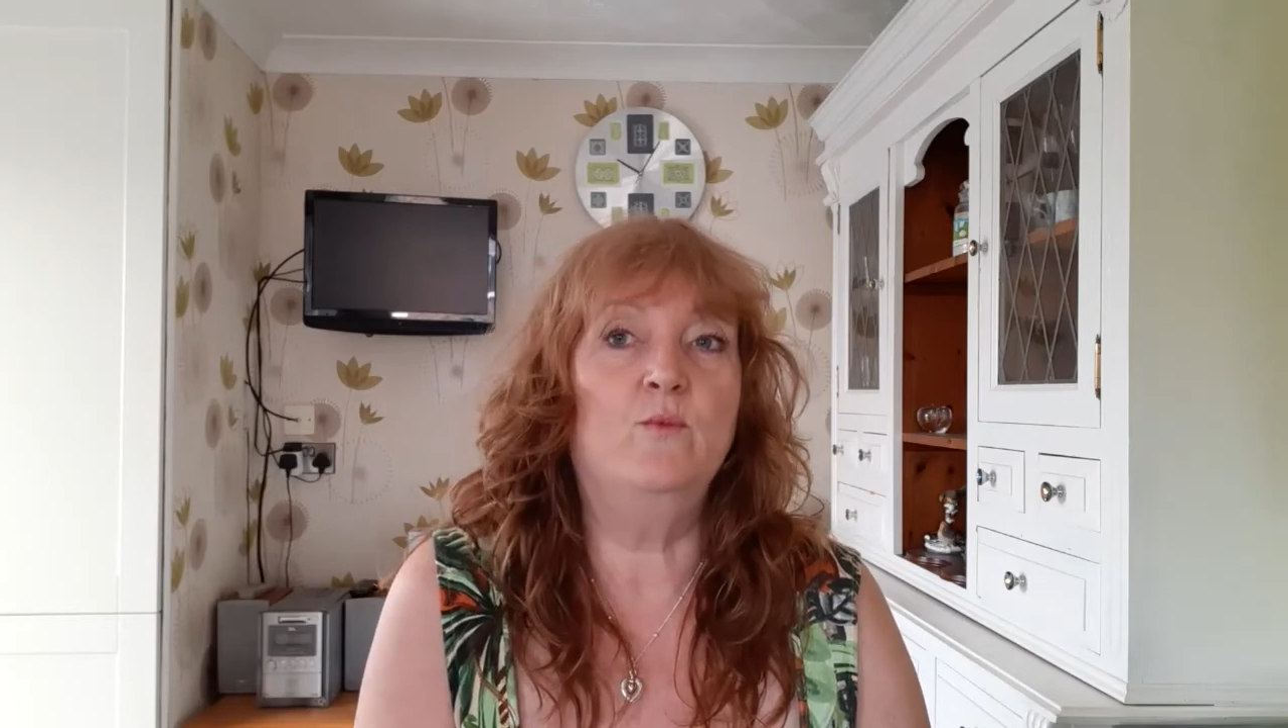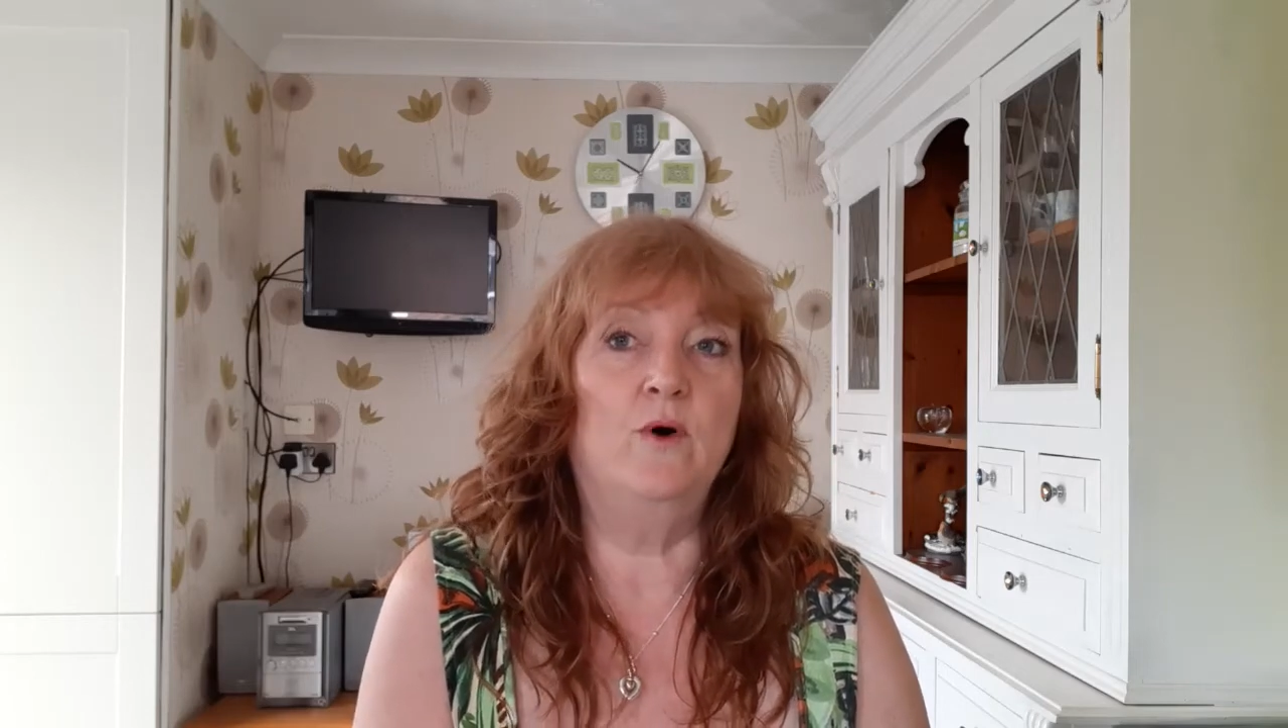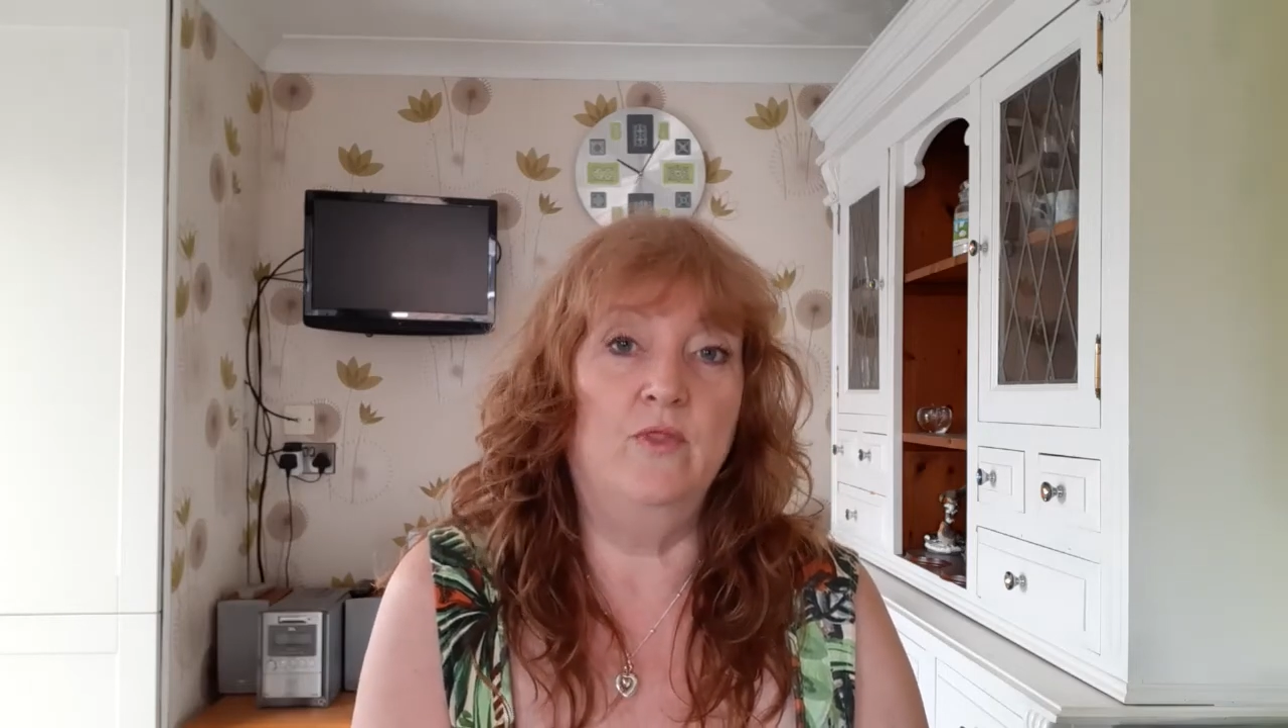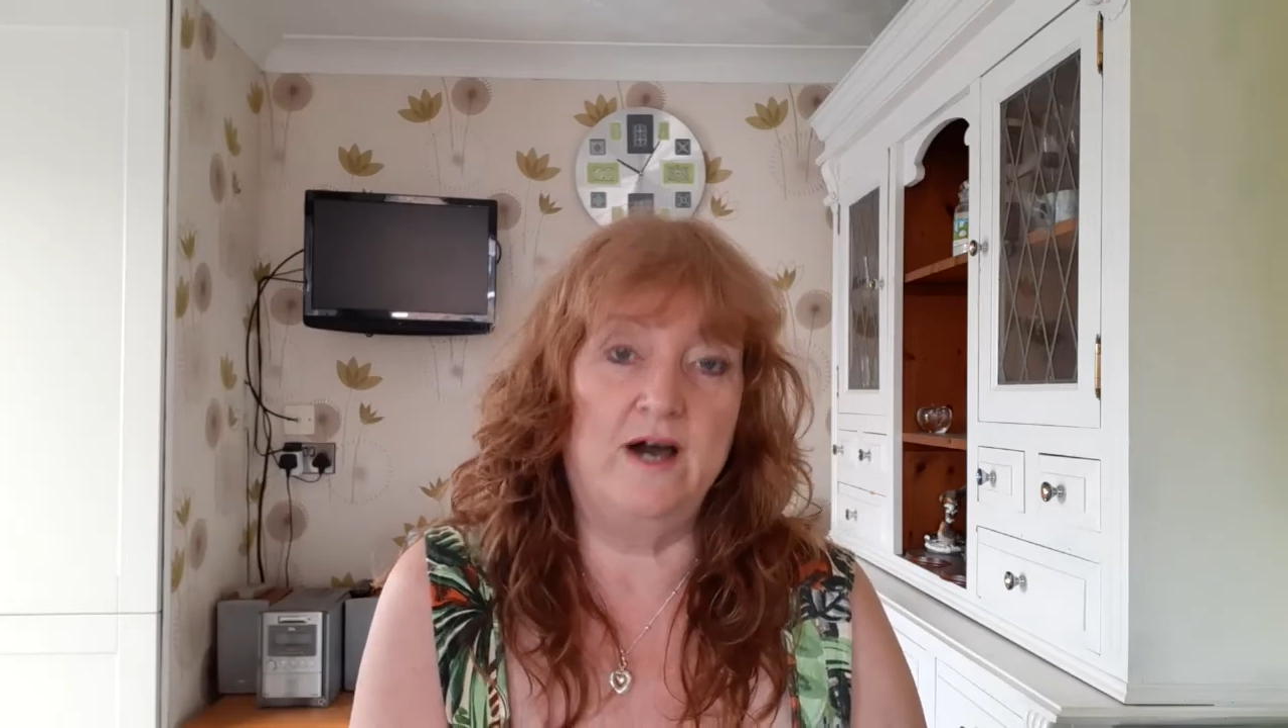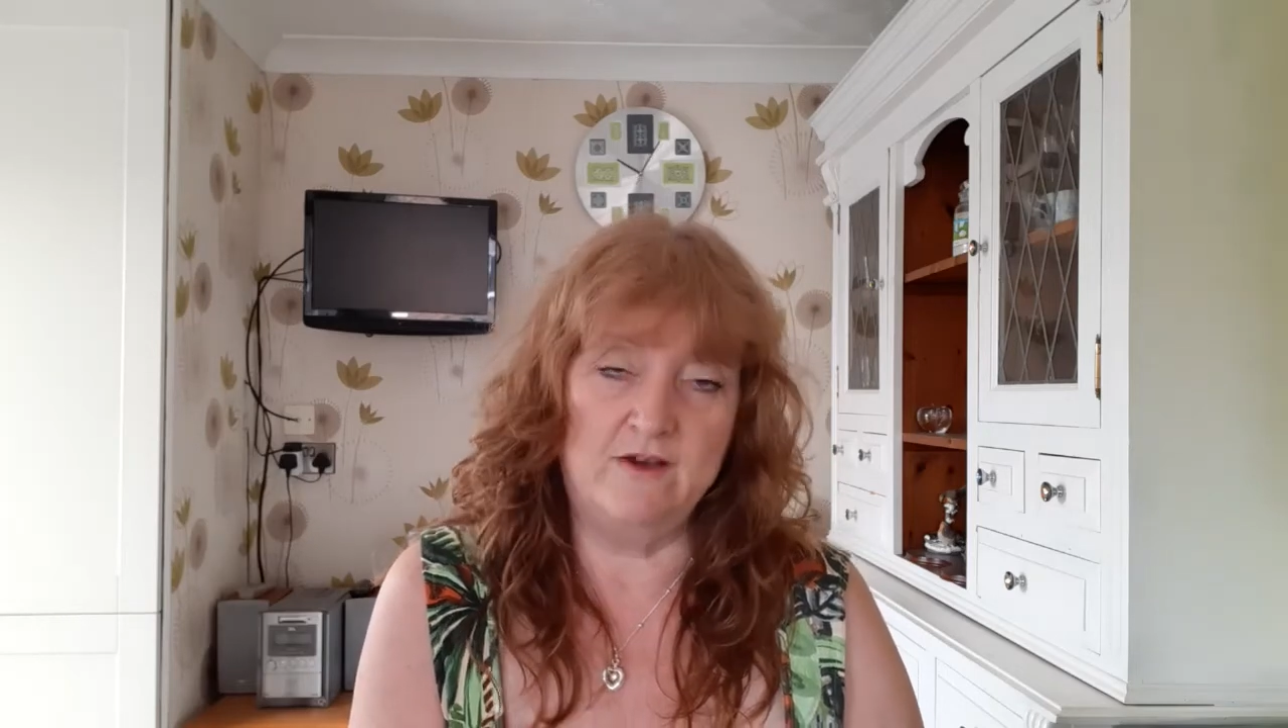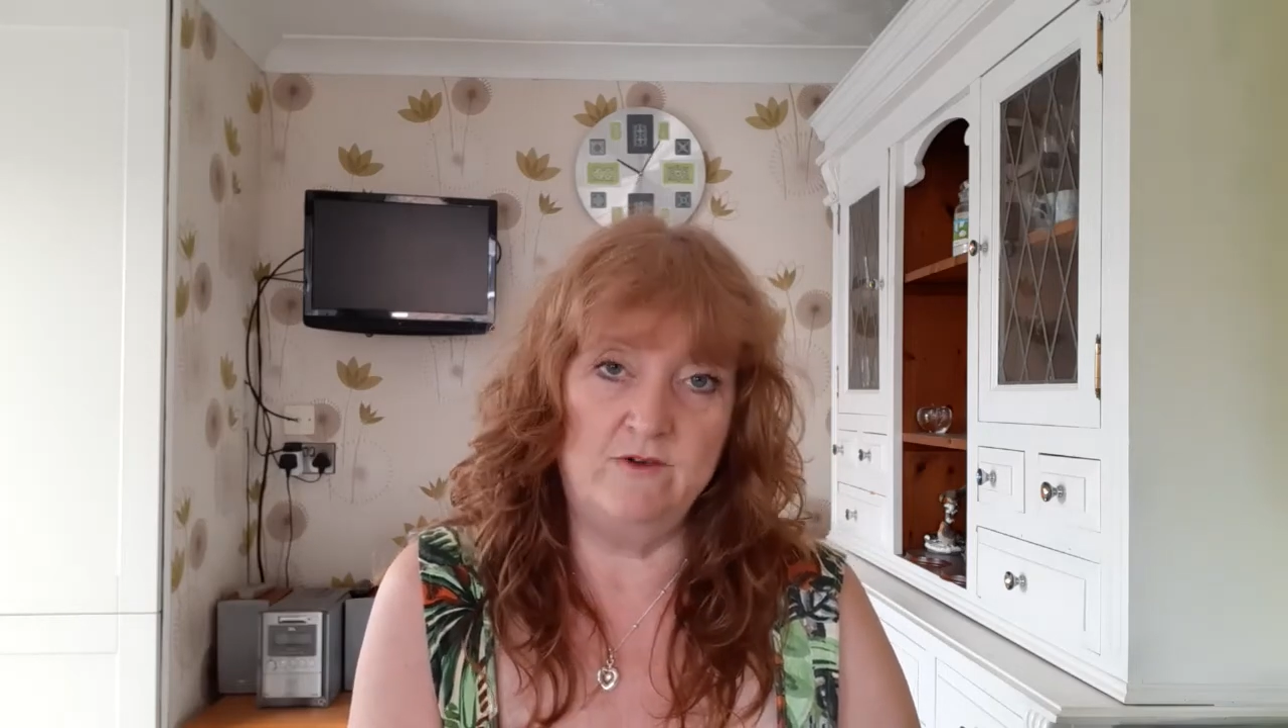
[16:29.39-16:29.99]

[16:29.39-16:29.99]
one that I